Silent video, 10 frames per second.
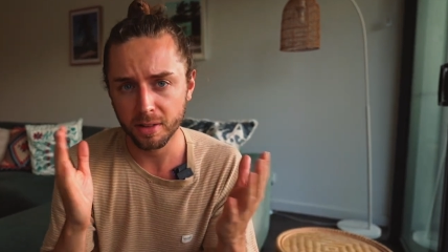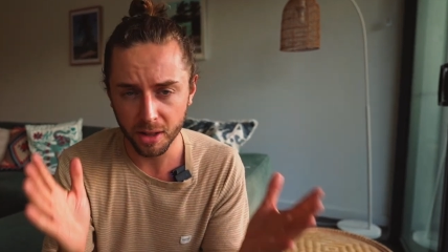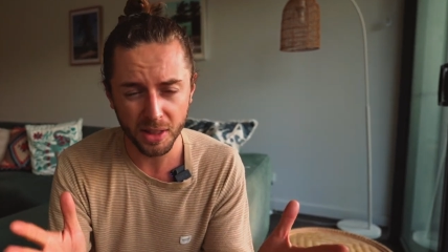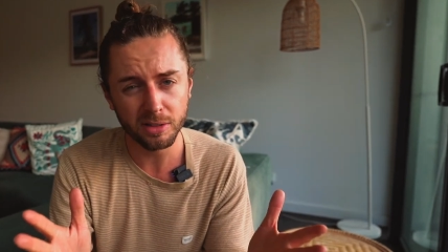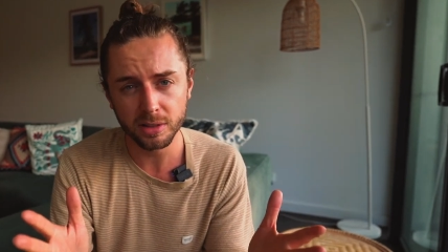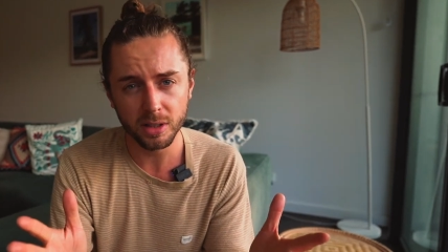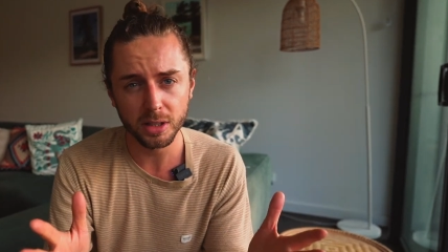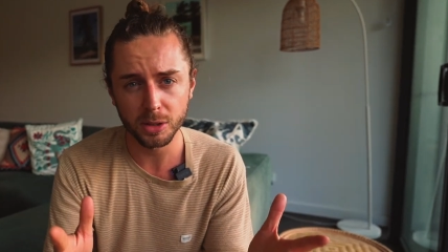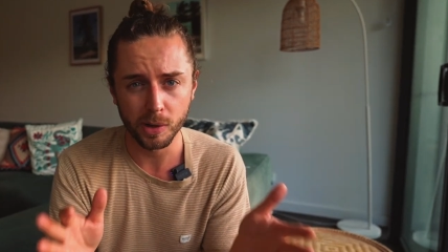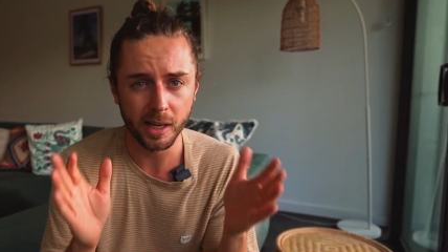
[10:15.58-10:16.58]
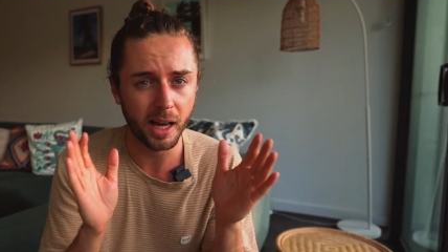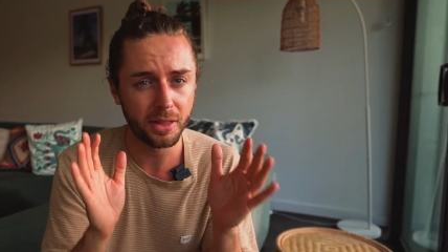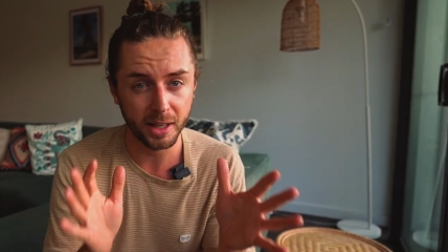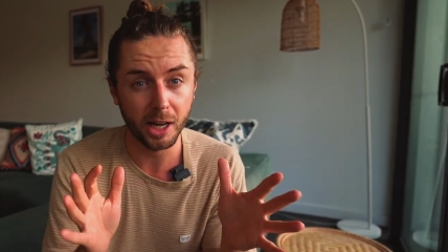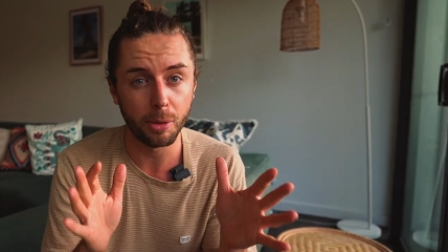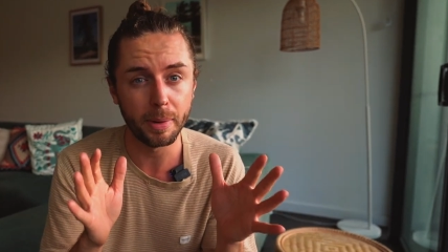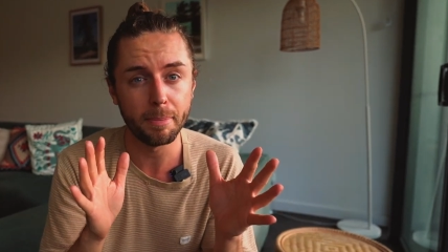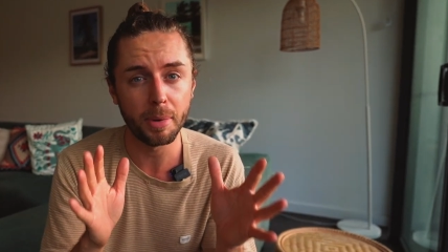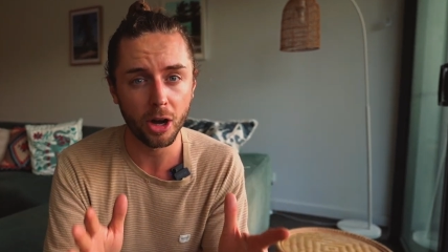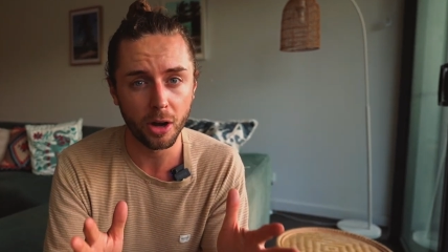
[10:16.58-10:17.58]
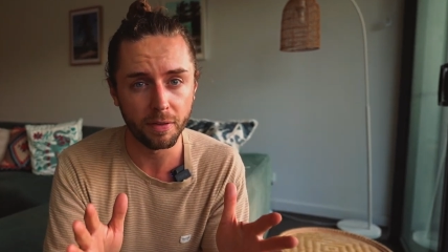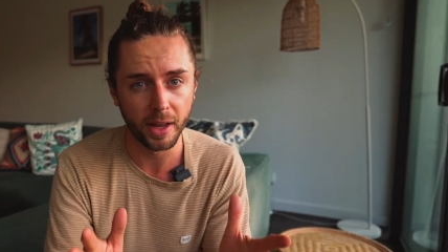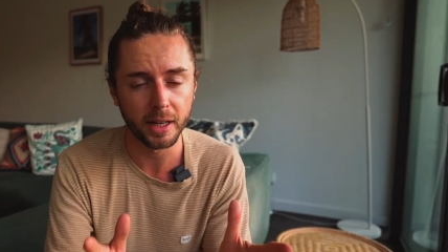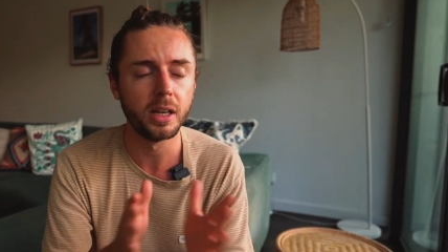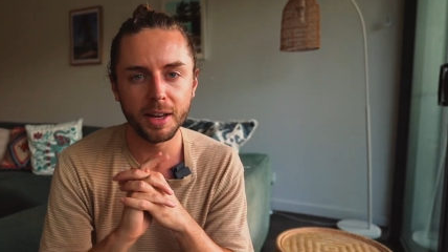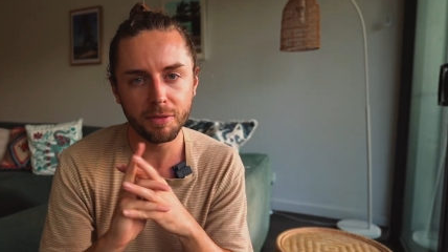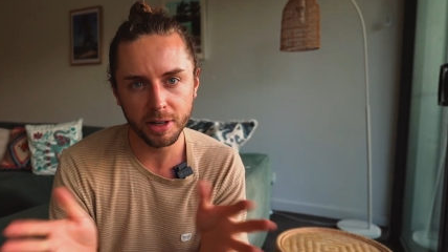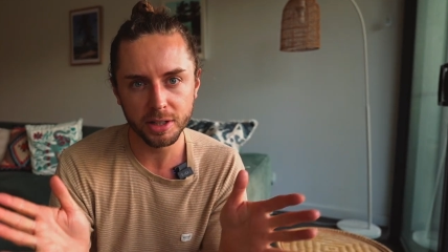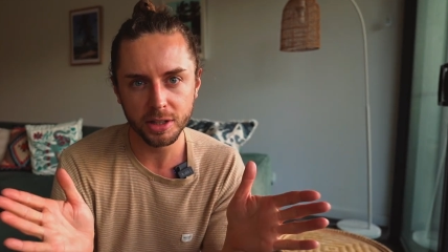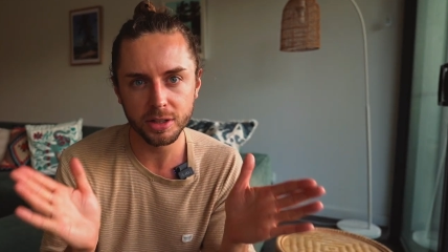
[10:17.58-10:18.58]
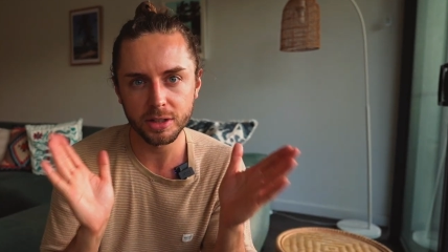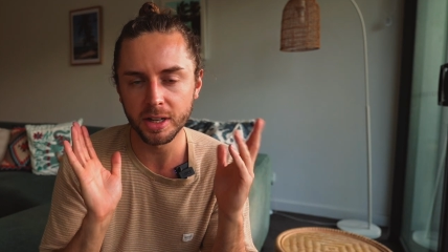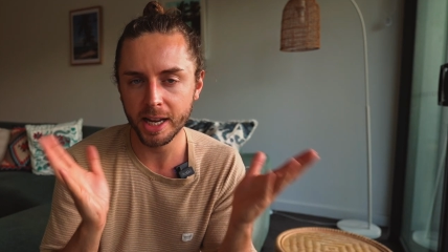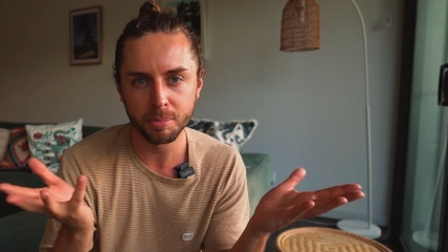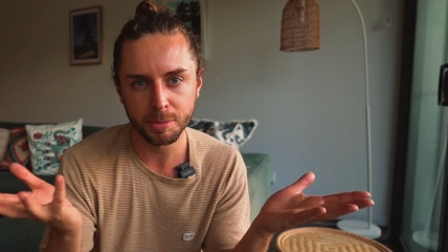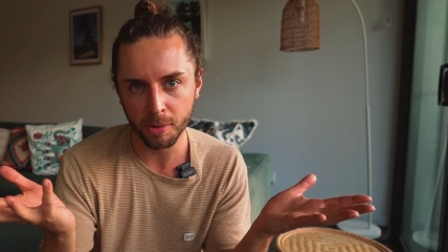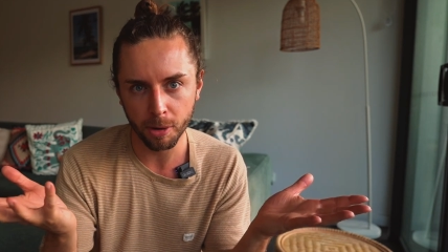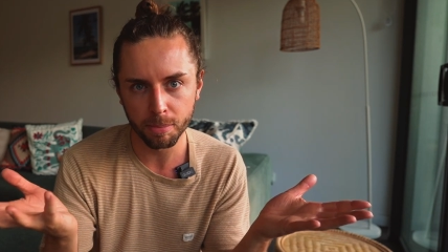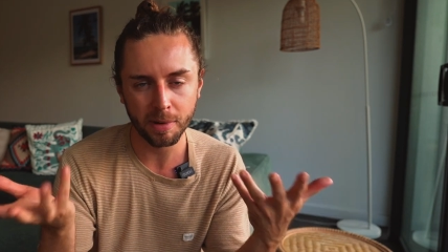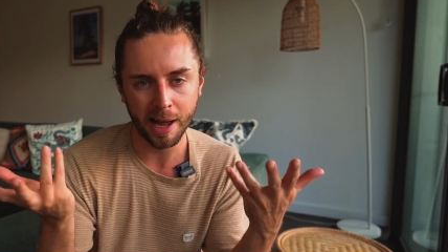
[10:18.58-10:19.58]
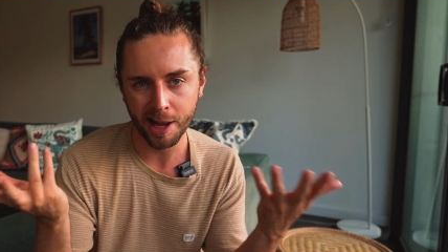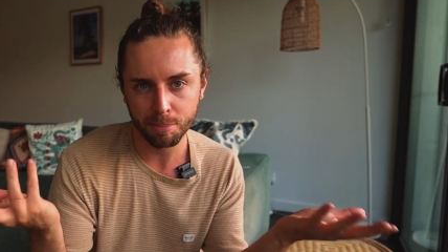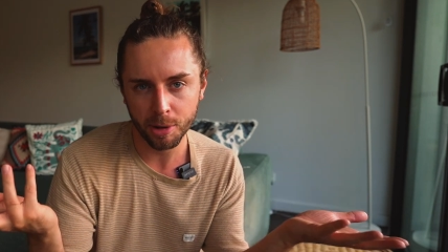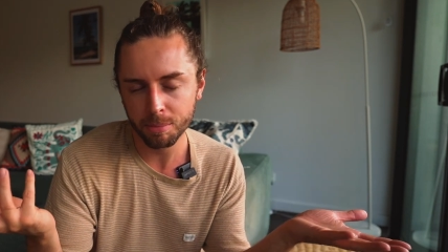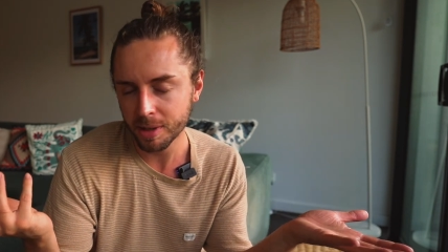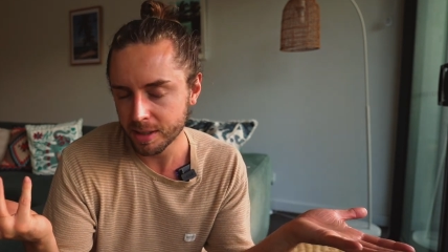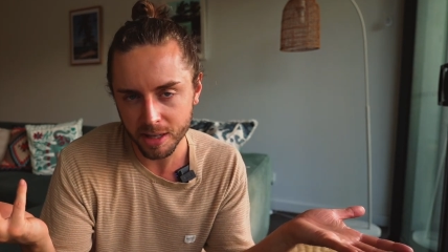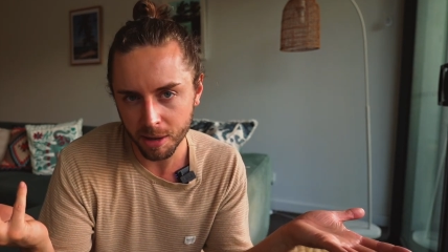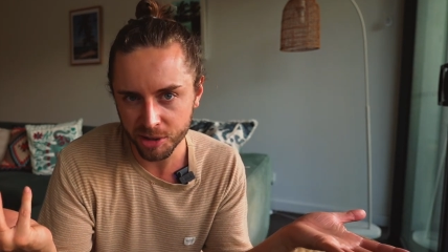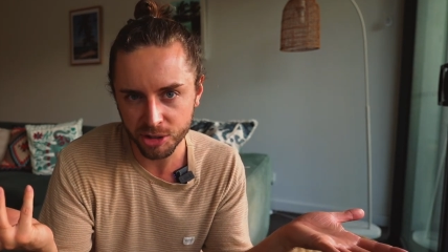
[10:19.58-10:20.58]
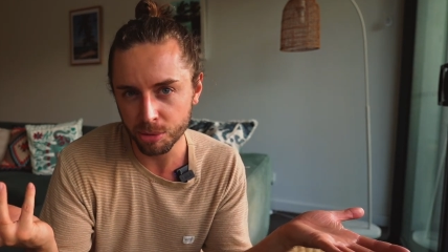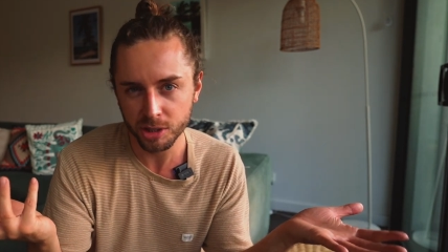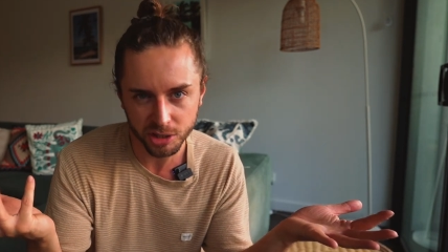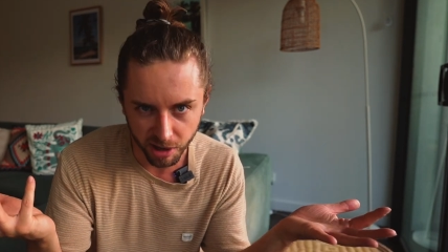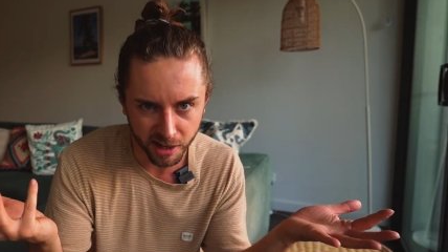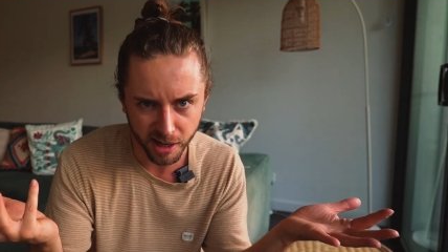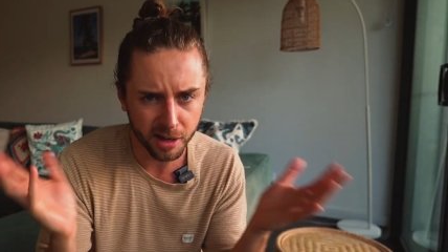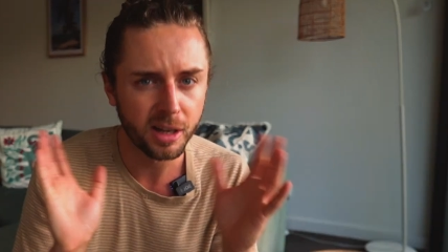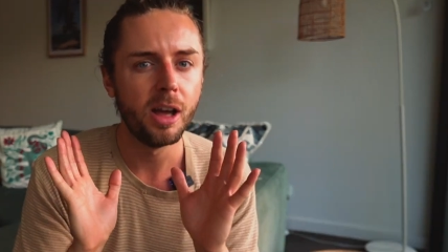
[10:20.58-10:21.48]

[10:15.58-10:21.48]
$1,000 a week, I think that will be perfect. Say for instance, your name's Bob and Bob is coming to Australia.